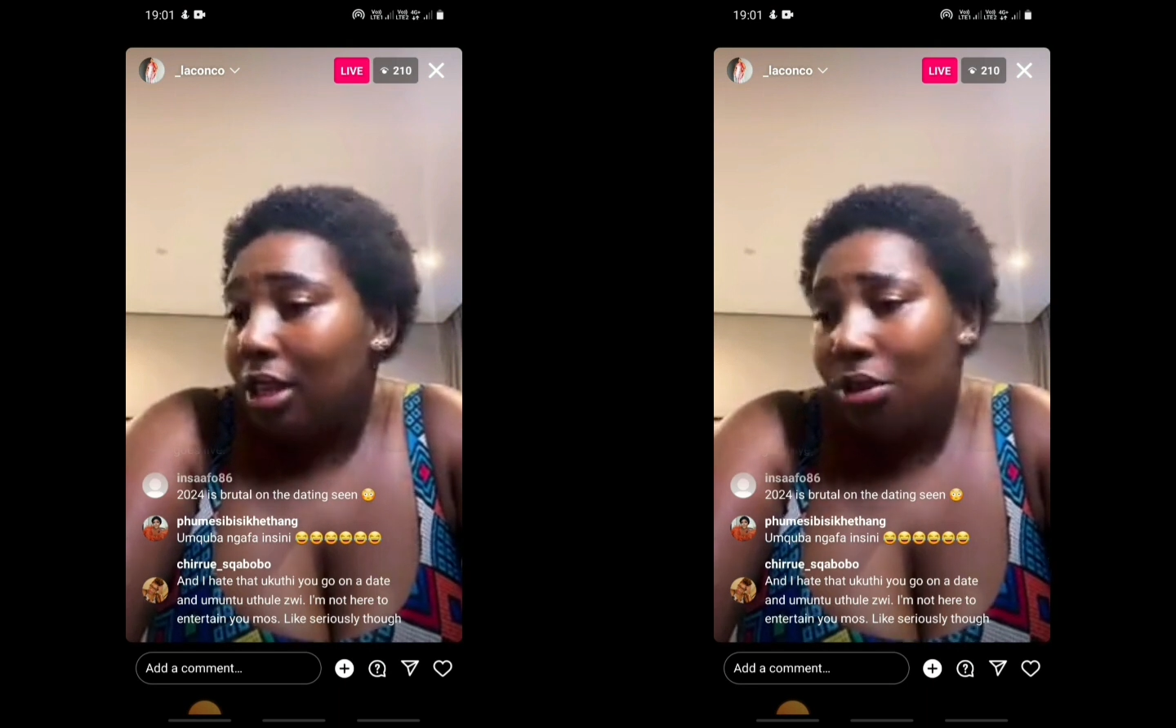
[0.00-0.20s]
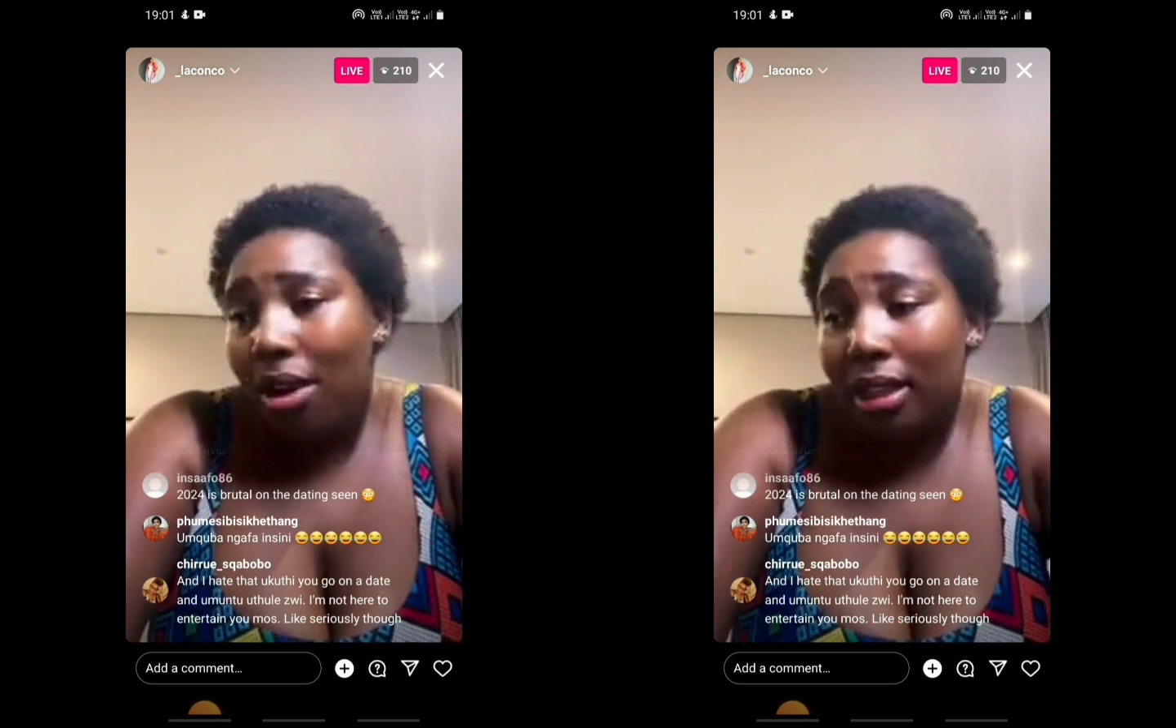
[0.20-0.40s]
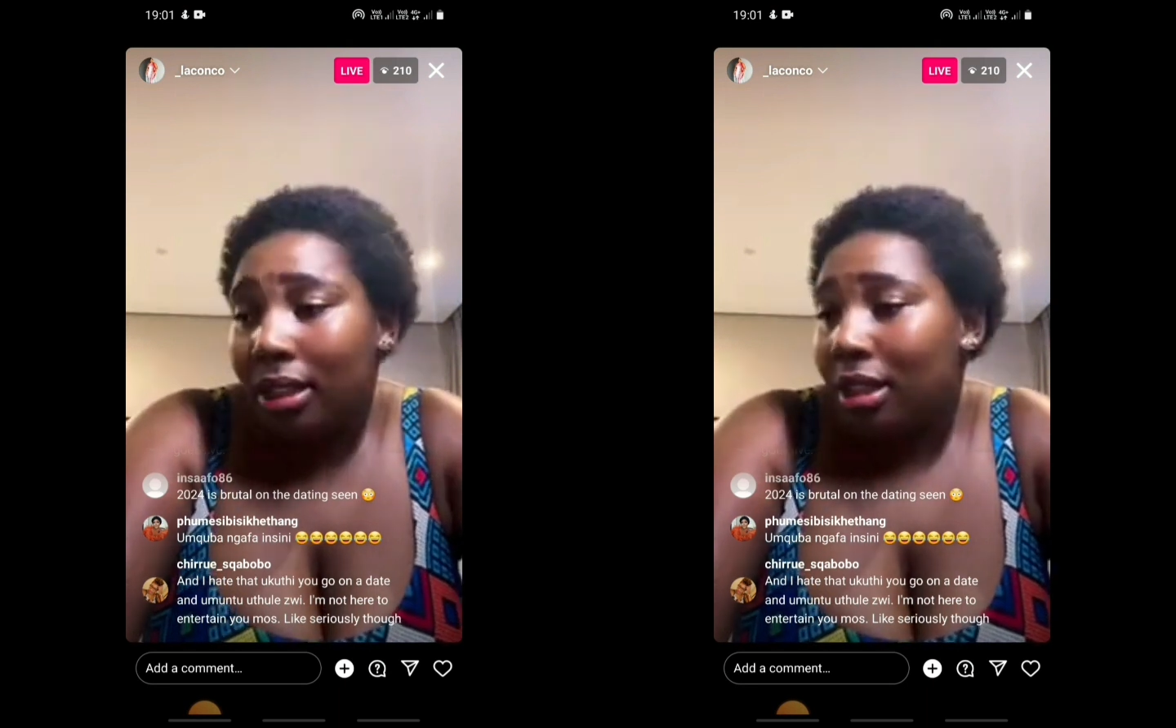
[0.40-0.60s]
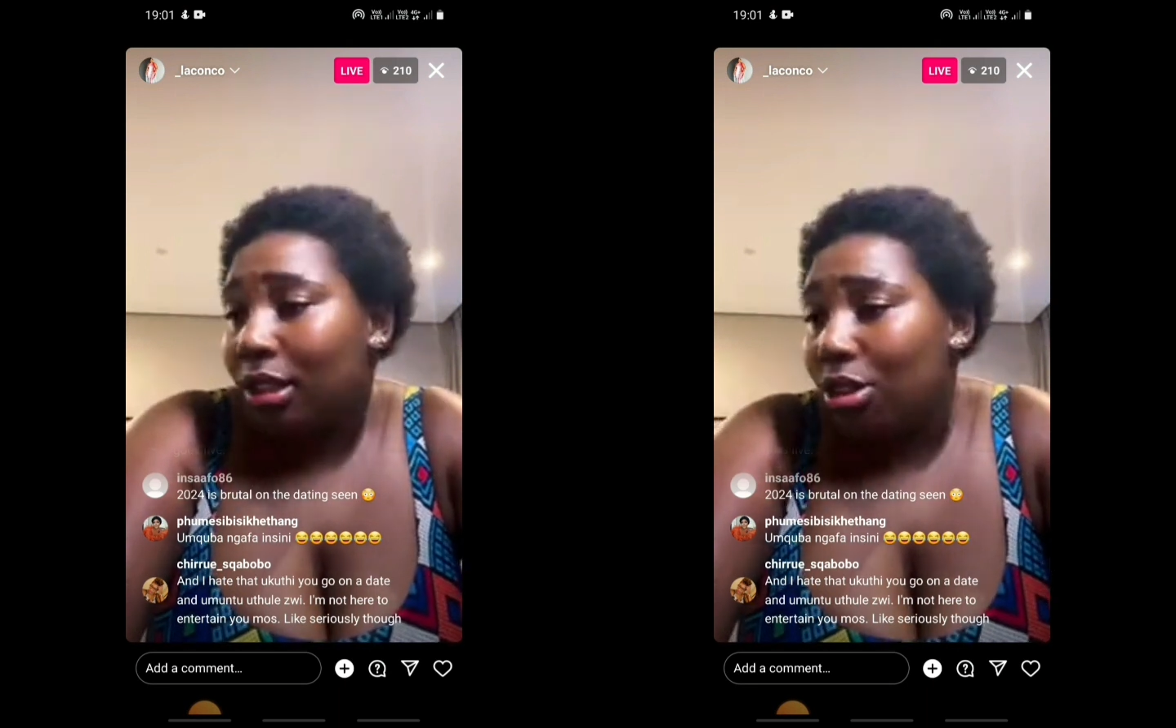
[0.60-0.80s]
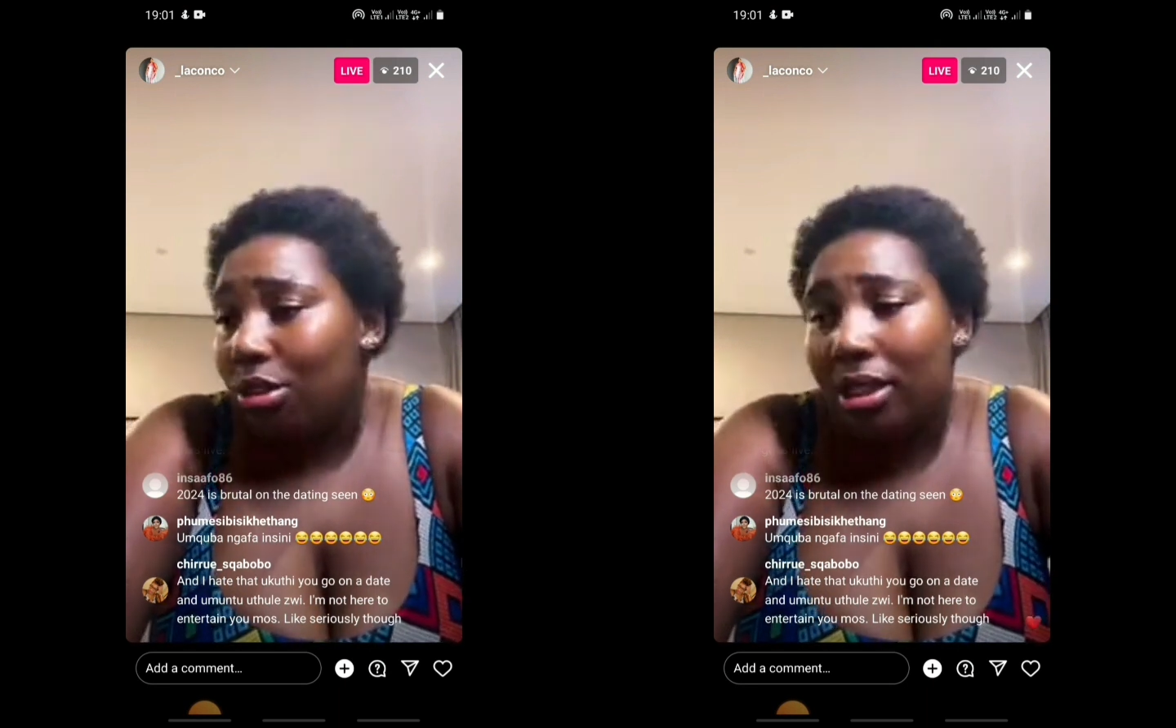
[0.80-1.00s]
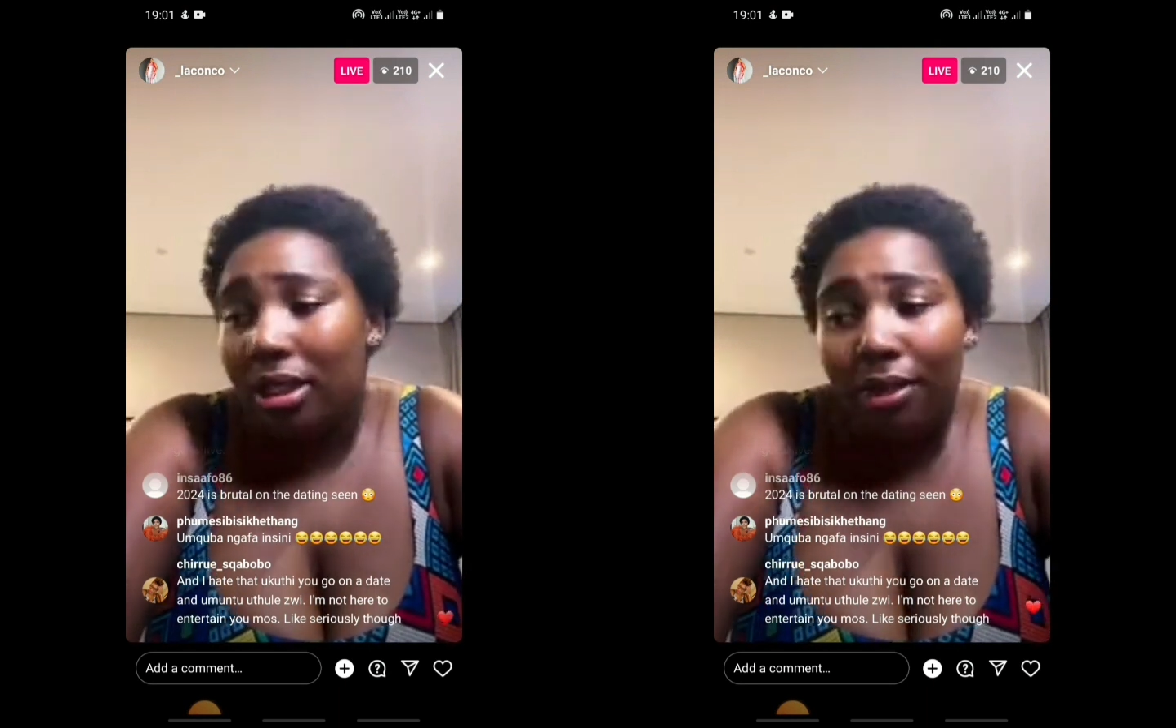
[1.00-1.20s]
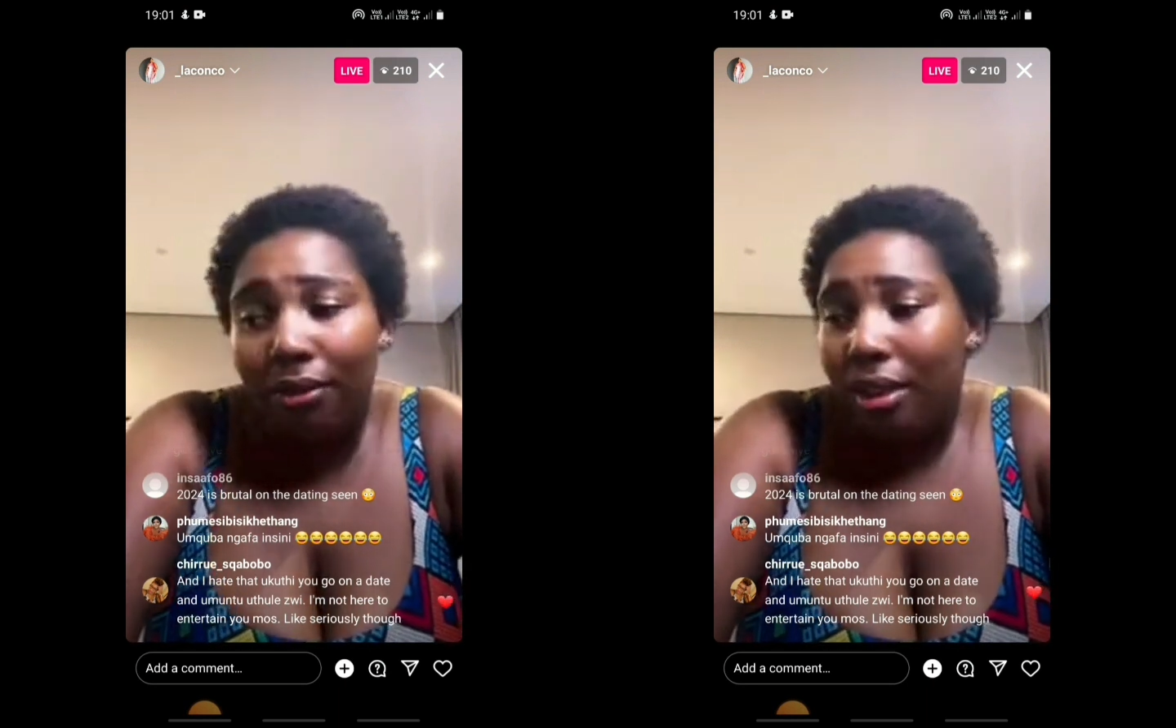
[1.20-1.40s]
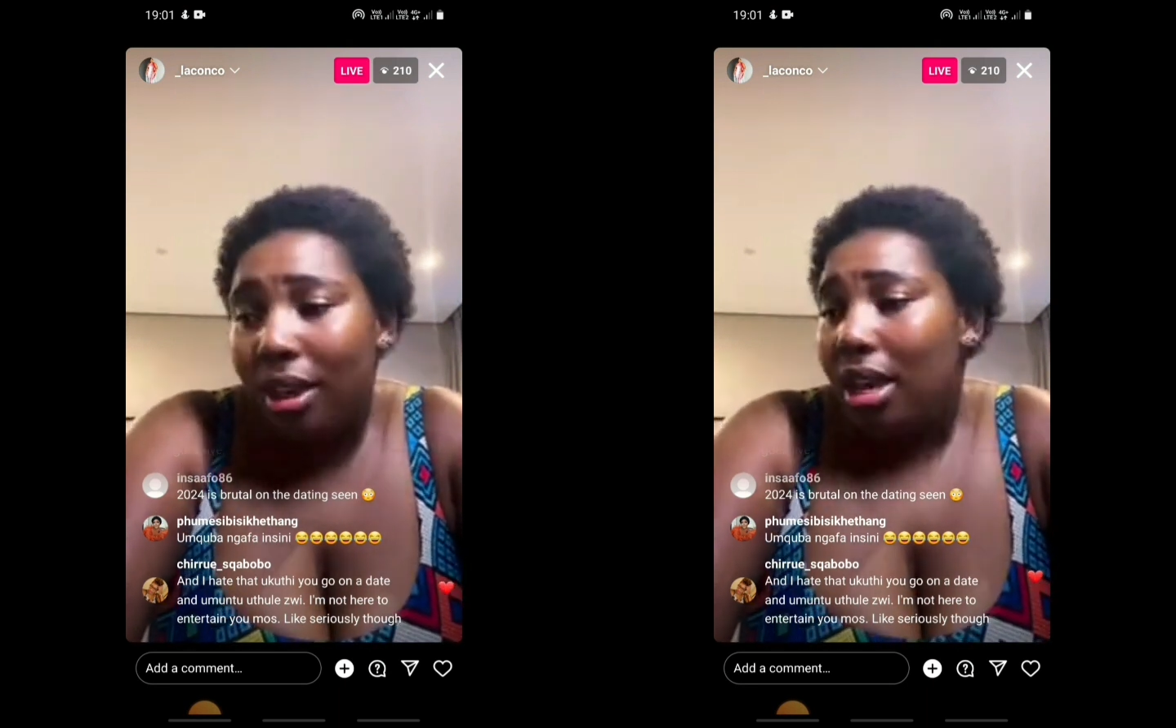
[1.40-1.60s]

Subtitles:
equals exclusive,